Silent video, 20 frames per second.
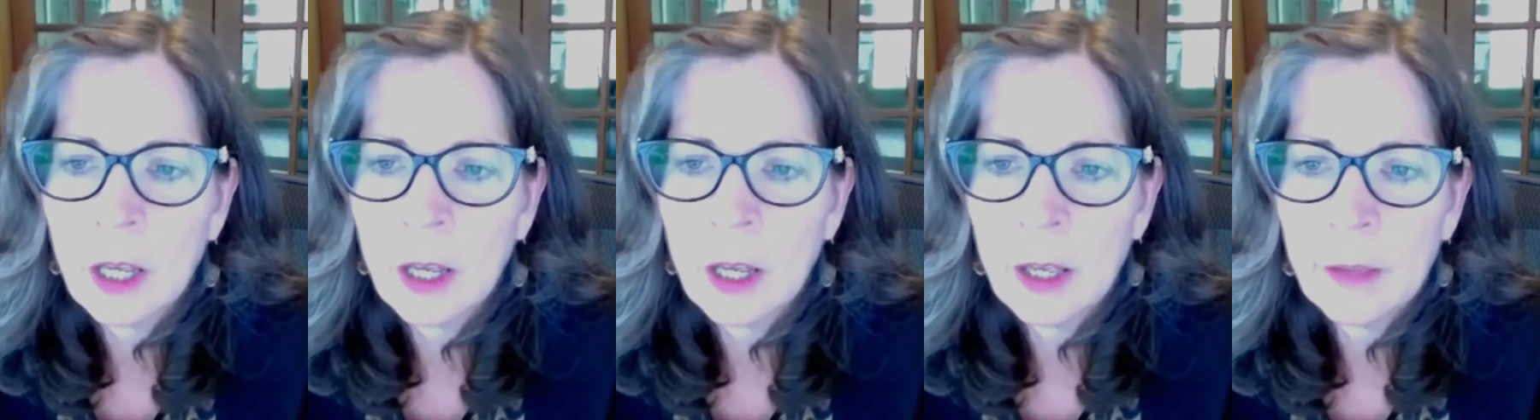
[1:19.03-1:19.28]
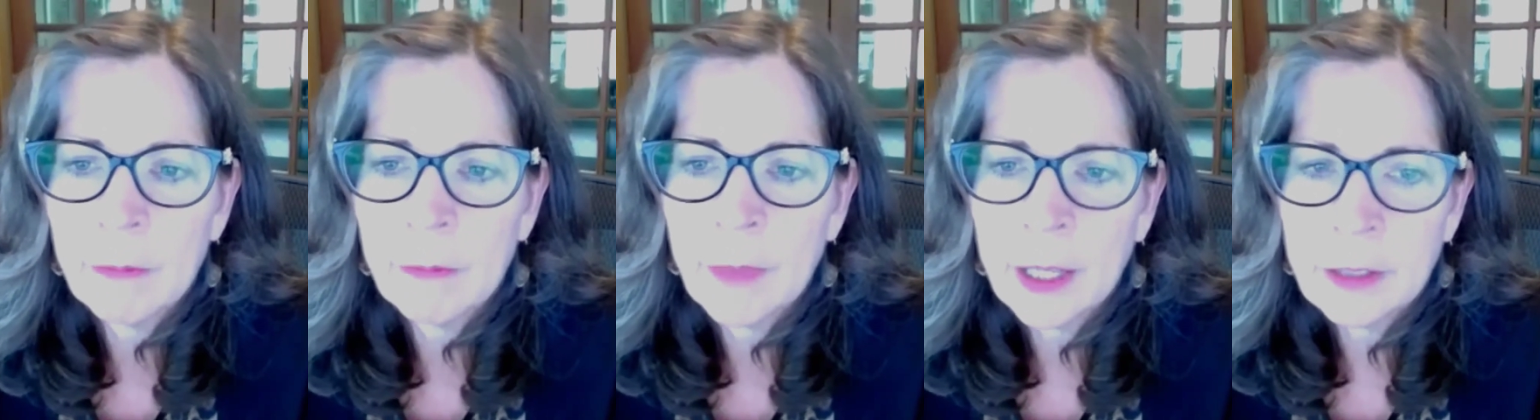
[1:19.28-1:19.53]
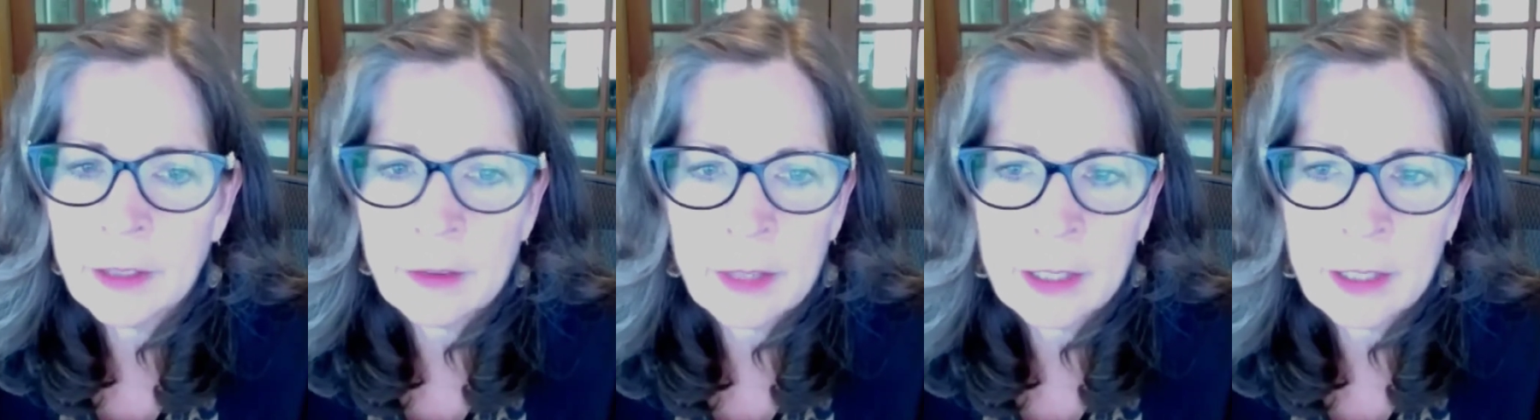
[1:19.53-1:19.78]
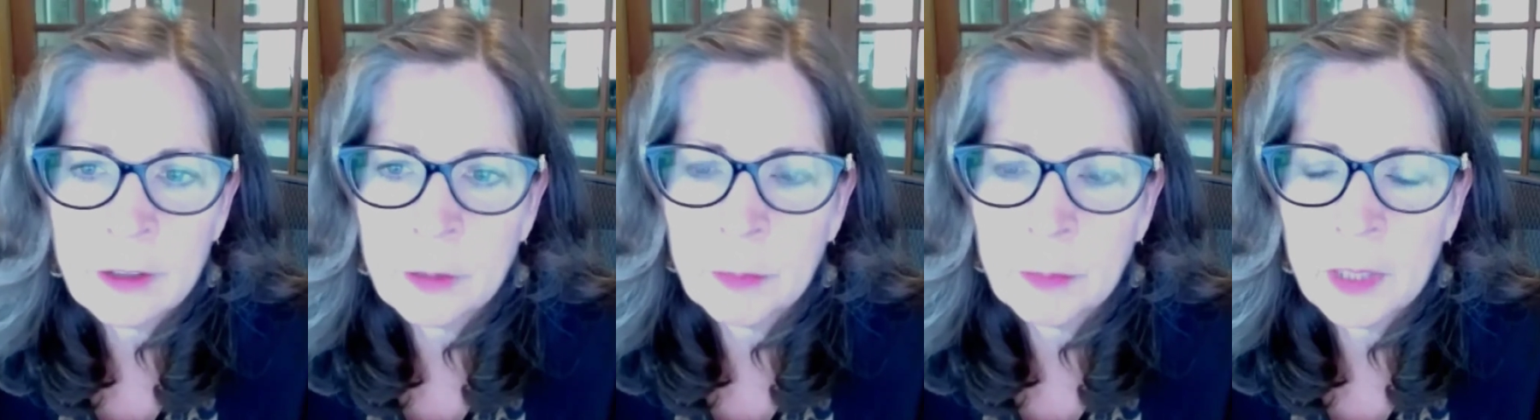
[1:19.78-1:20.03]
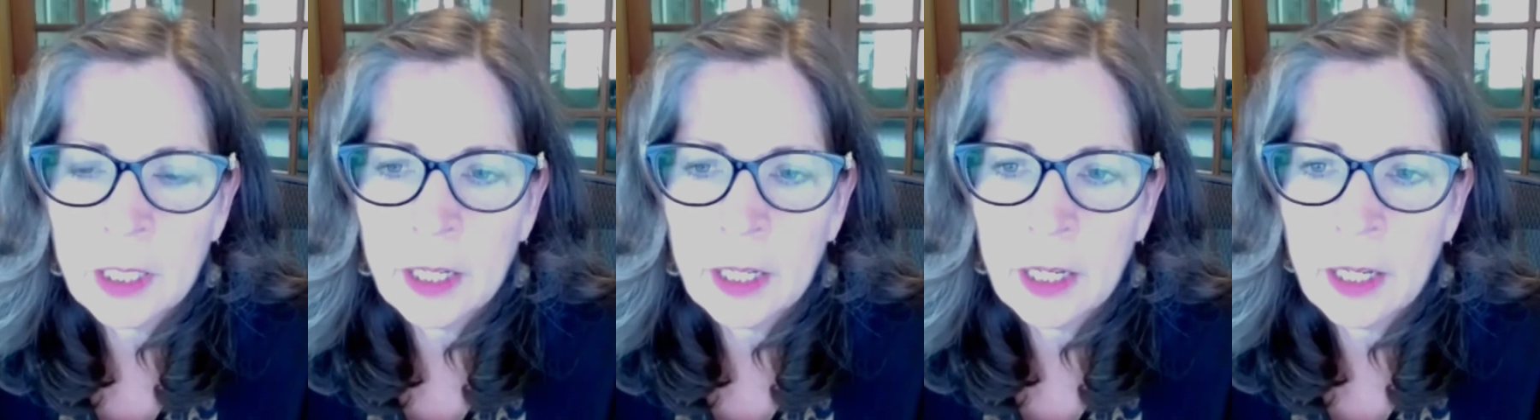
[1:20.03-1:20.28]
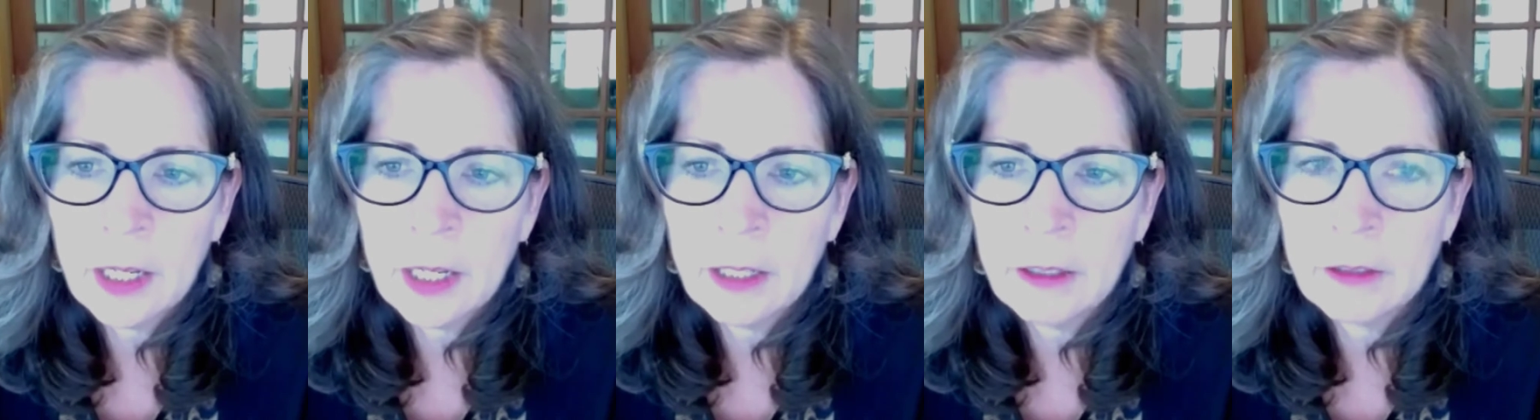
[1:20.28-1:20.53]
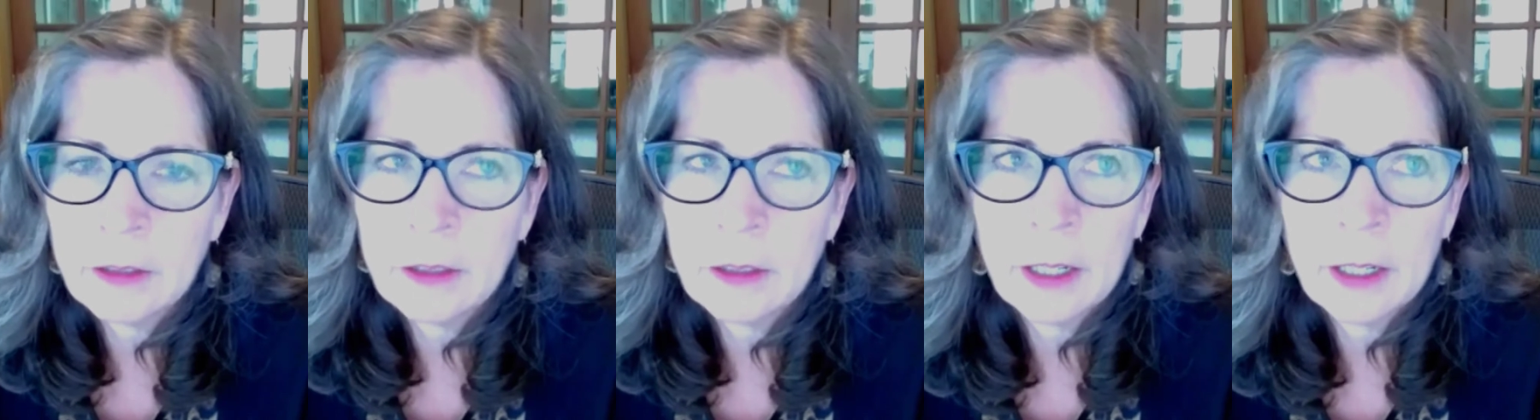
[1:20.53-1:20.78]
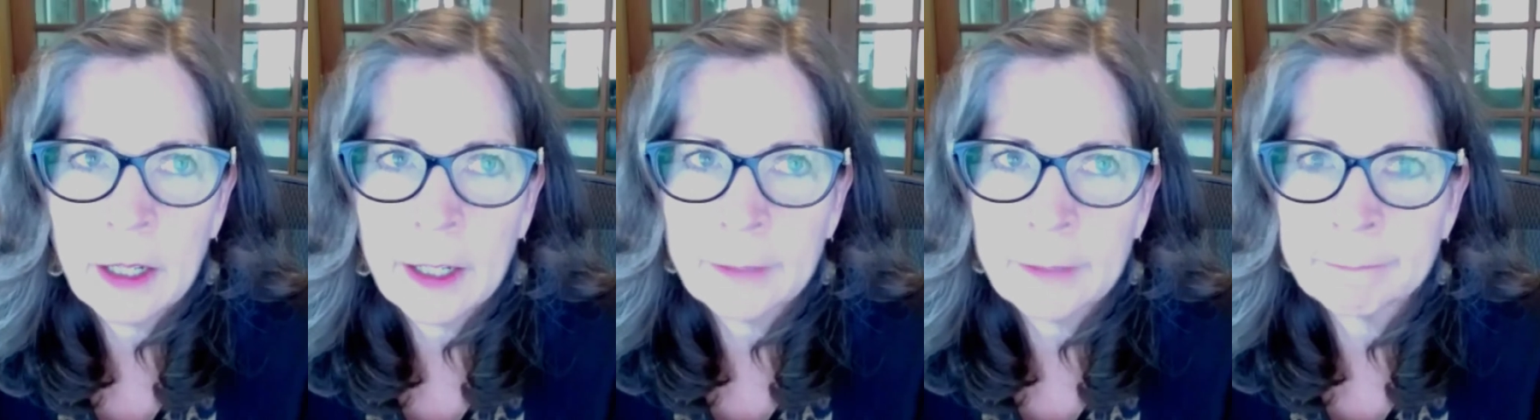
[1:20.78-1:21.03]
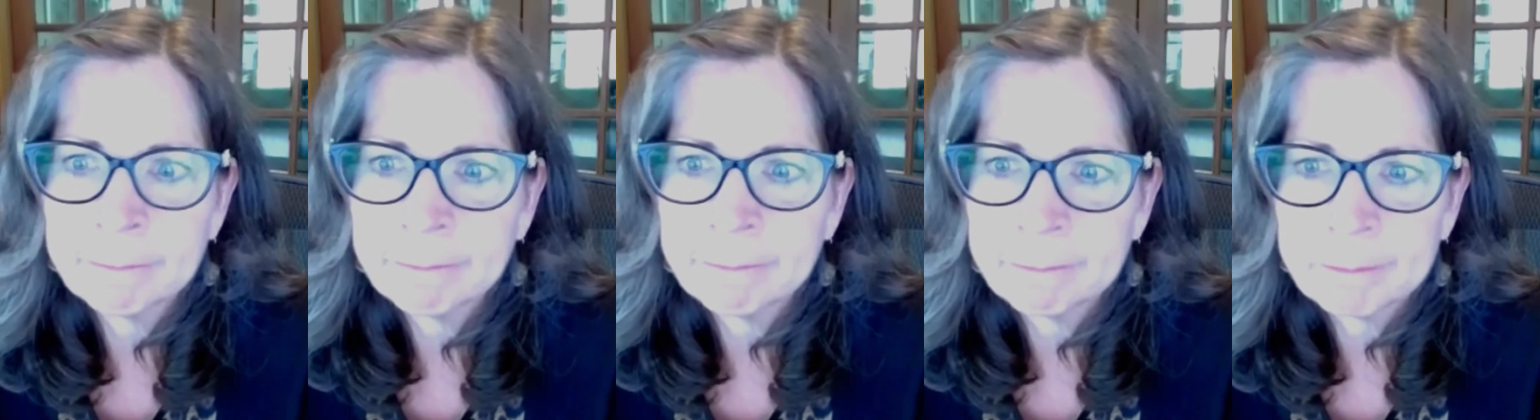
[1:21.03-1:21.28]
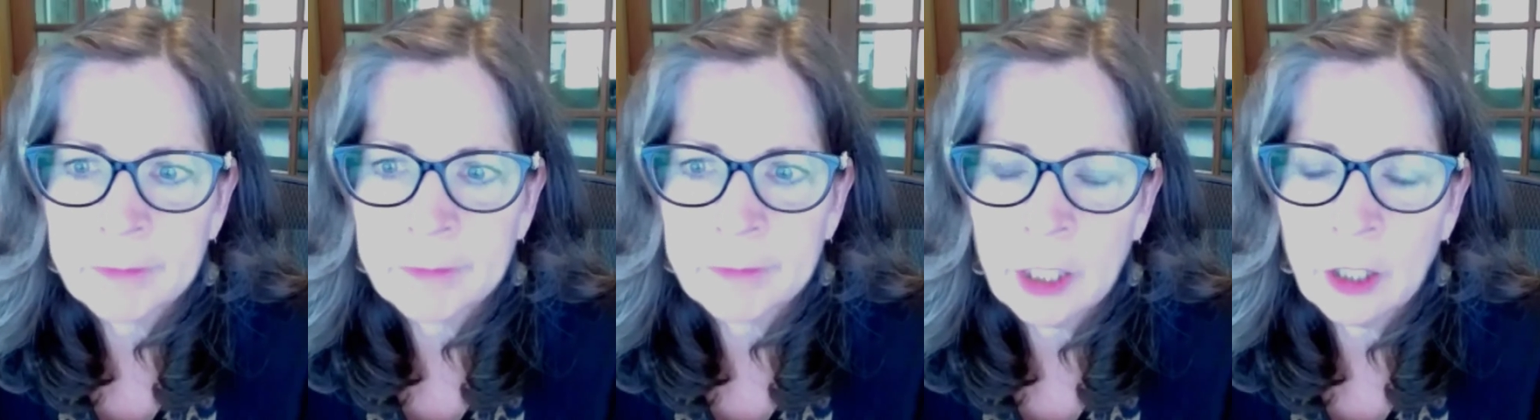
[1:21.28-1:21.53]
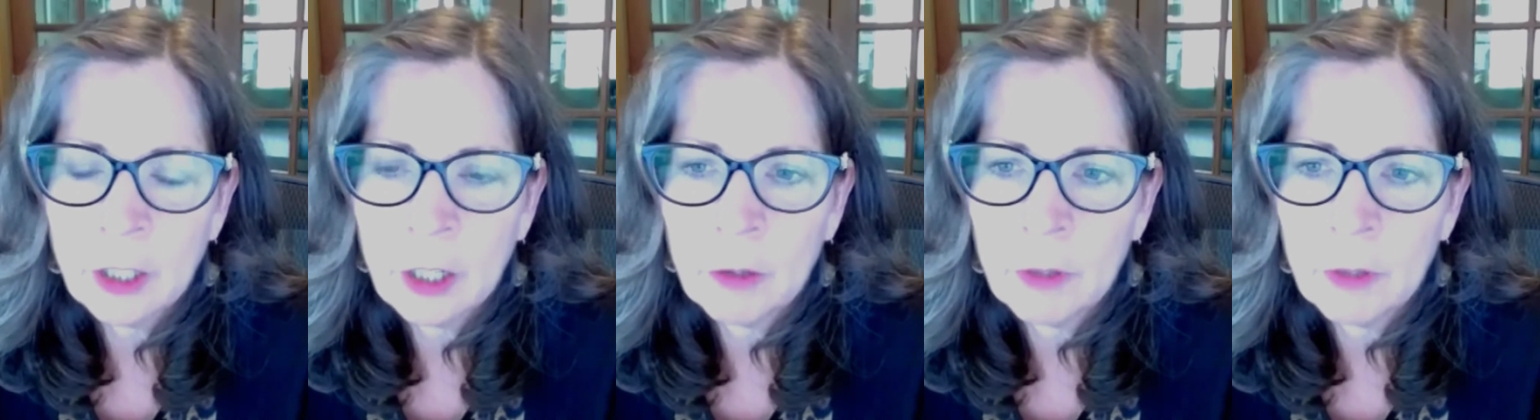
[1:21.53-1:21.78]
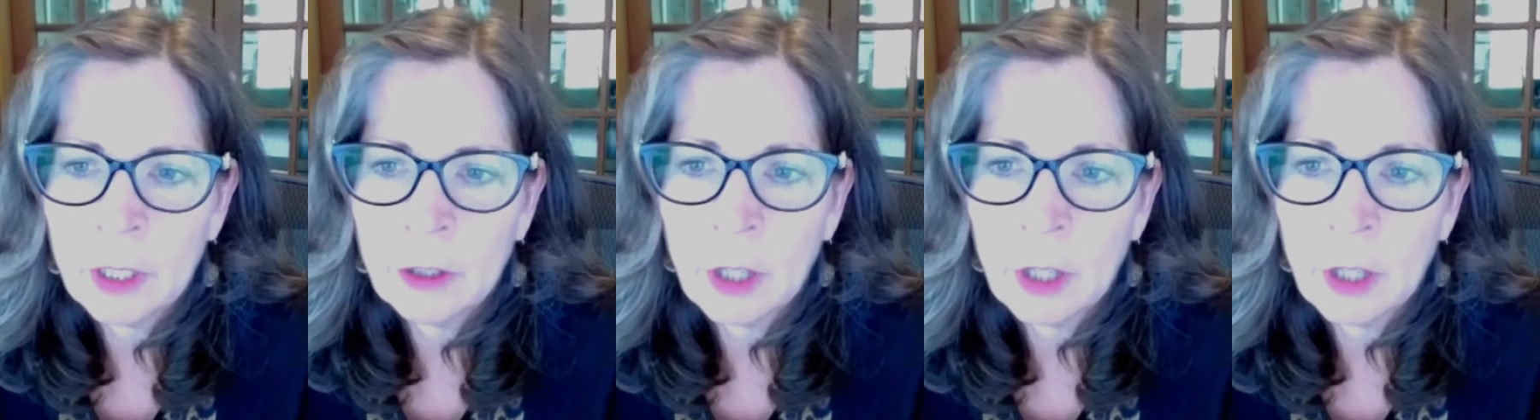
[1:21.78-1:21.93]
That's been a you know,